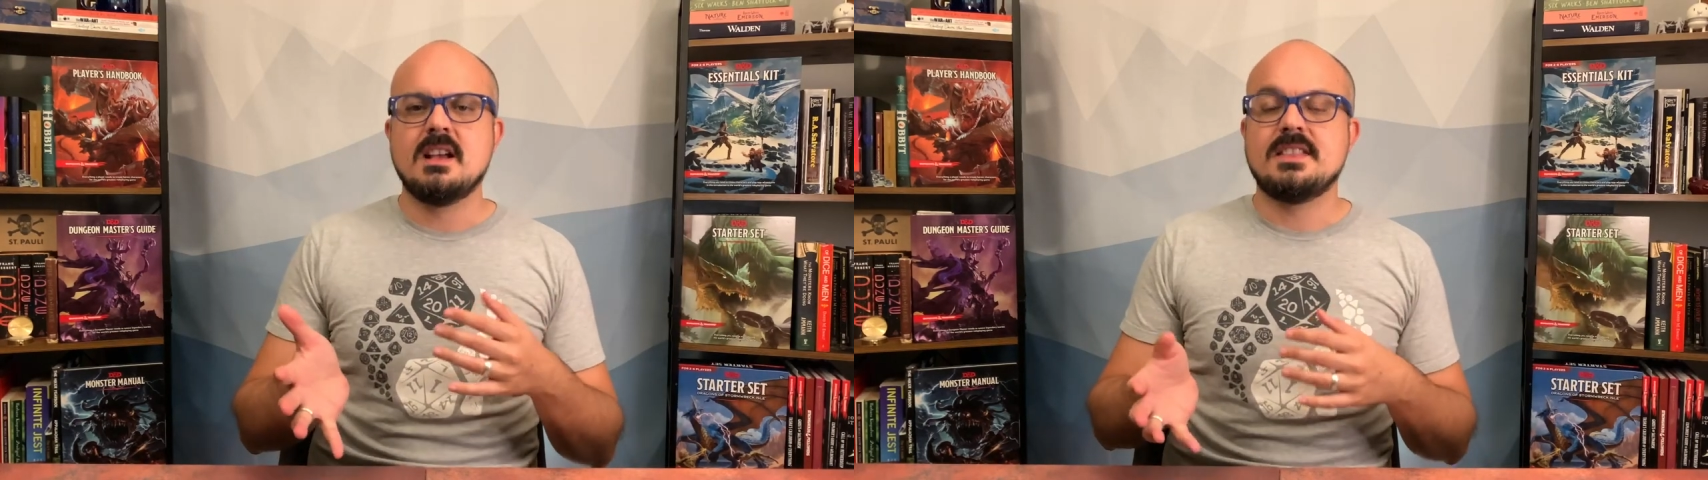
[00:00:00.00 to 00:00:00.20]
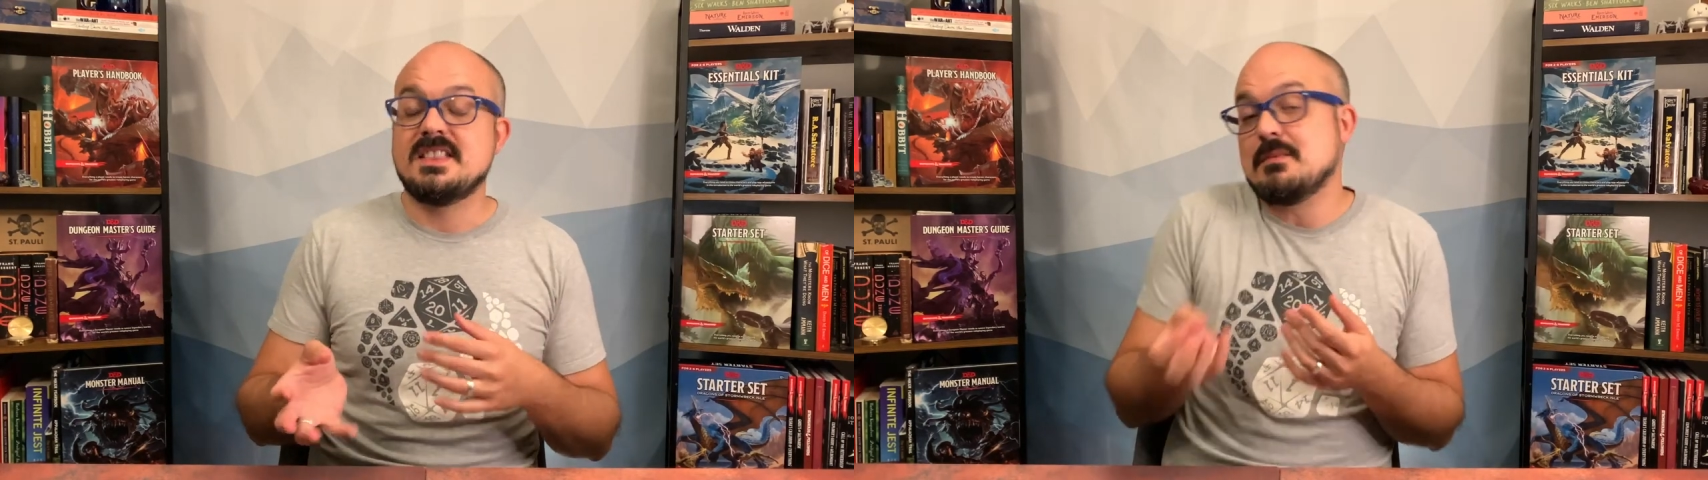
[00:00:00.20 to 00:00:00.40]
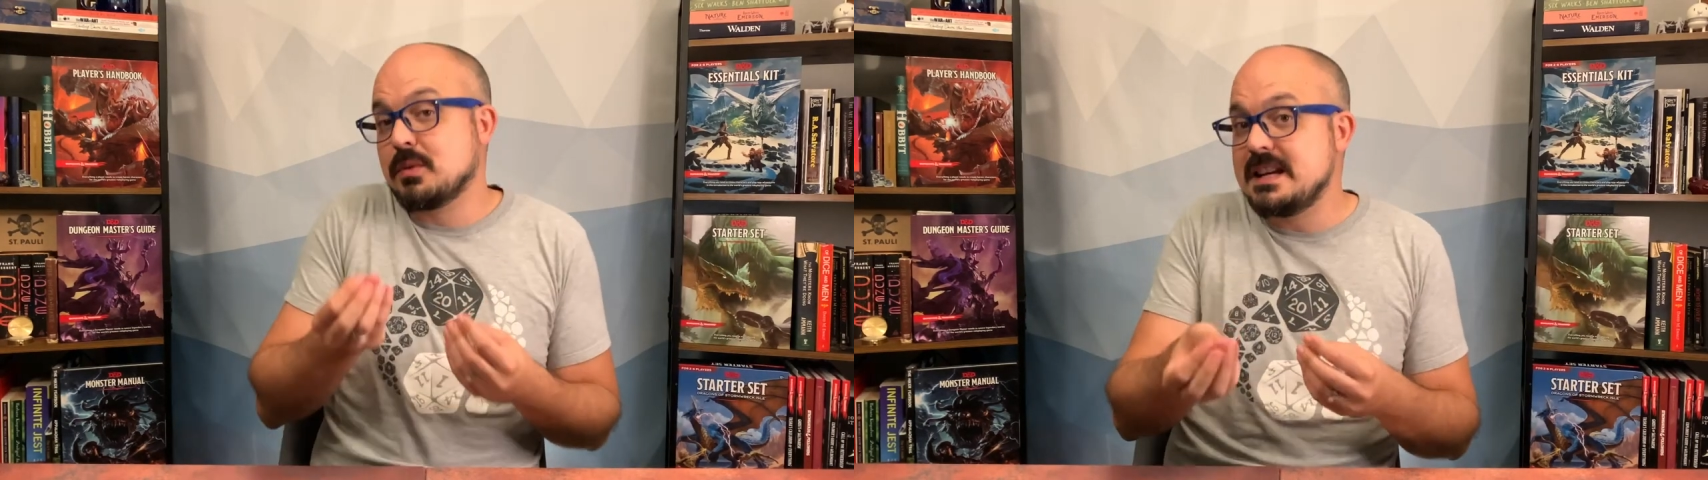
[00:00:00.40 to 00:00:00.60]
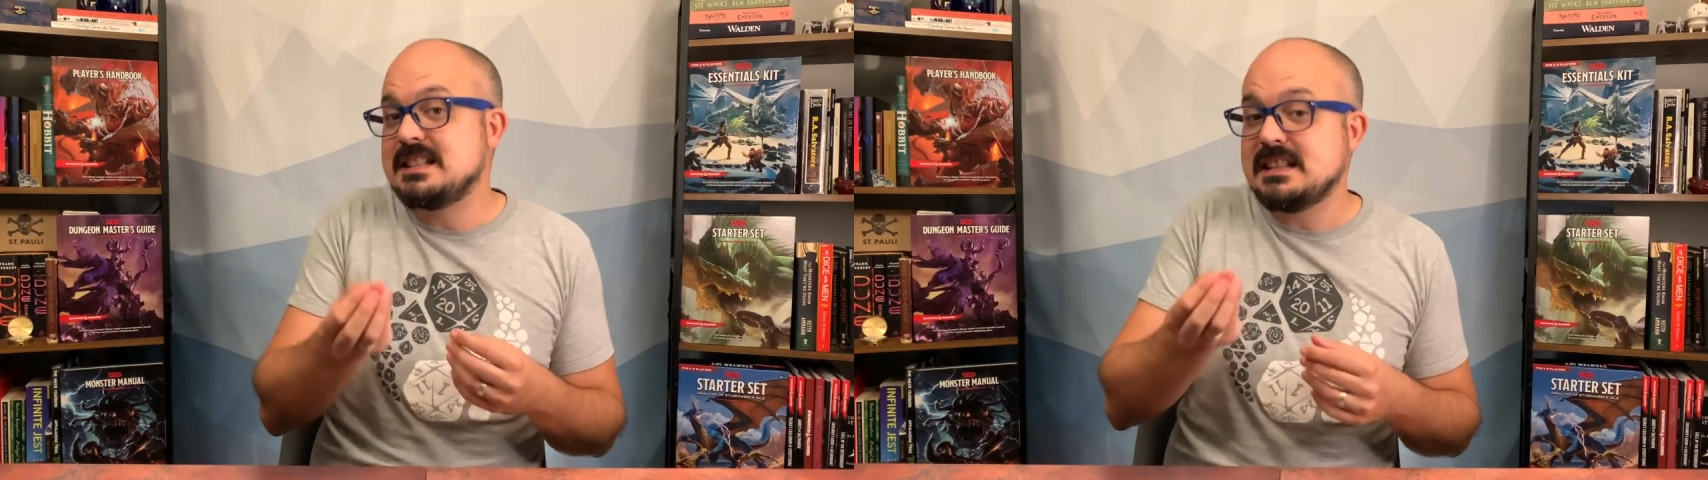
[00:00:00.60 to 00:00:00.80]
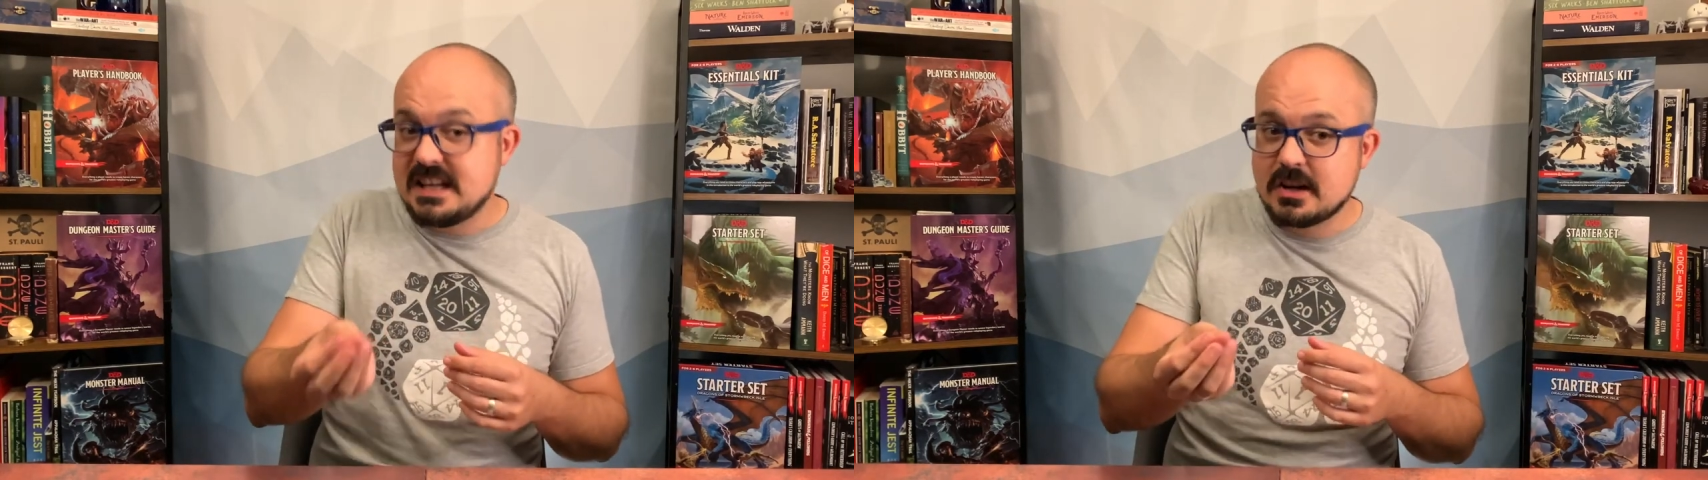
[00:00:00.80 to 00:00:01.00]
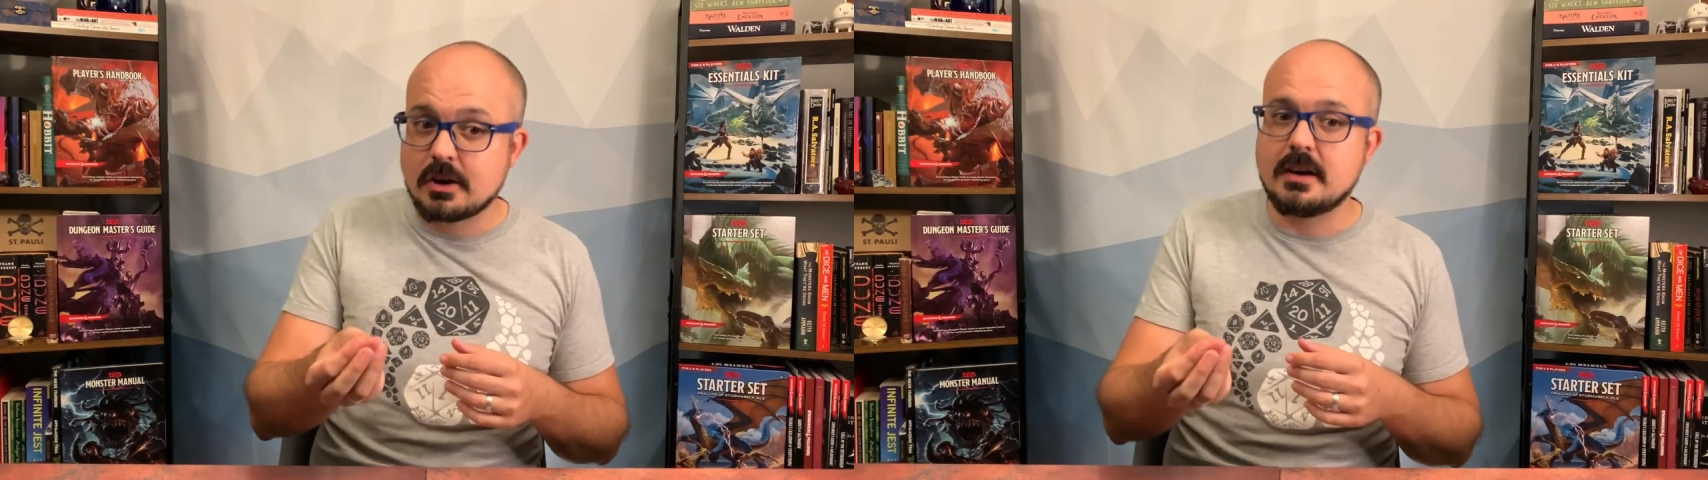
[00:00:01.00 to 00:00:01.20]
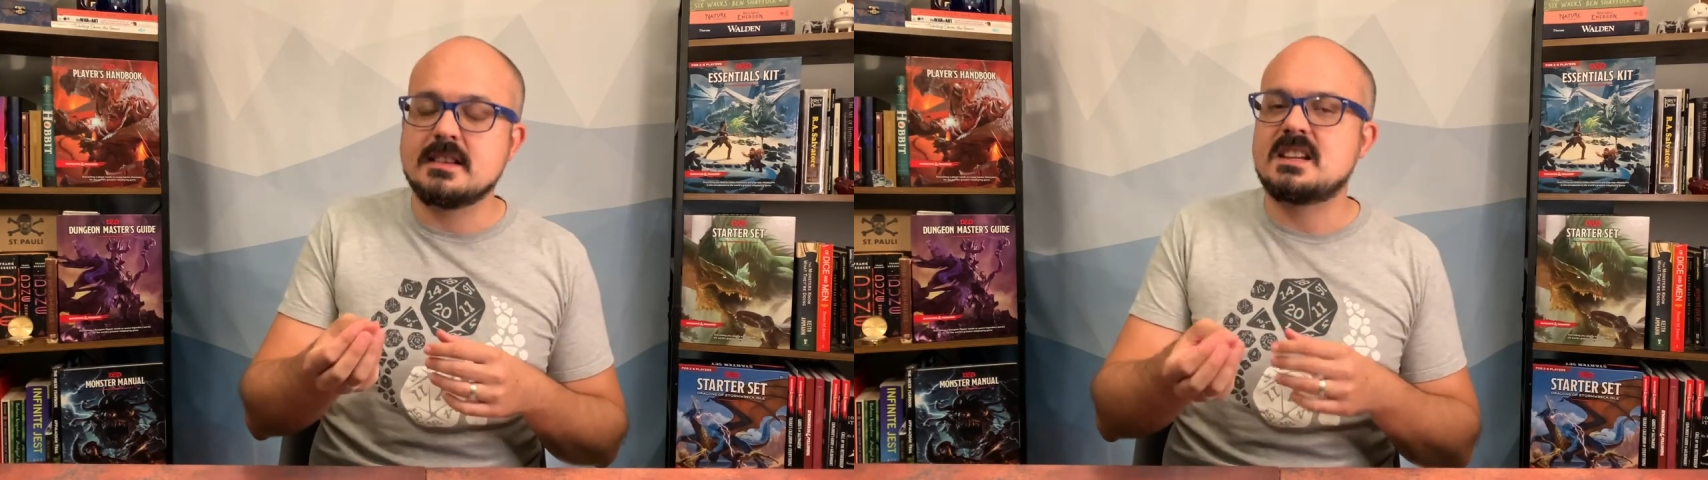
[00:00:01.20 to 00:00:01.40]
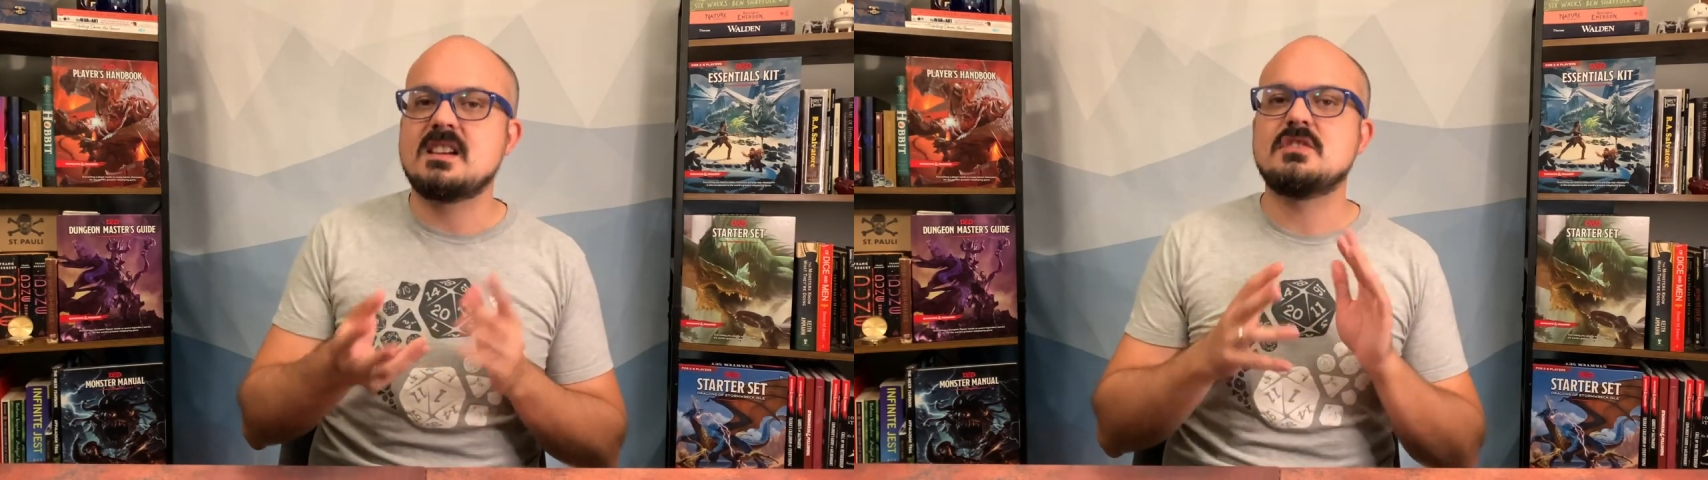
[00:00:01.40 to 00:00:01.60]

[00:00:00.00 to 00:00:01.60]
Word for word: that they placed here instead of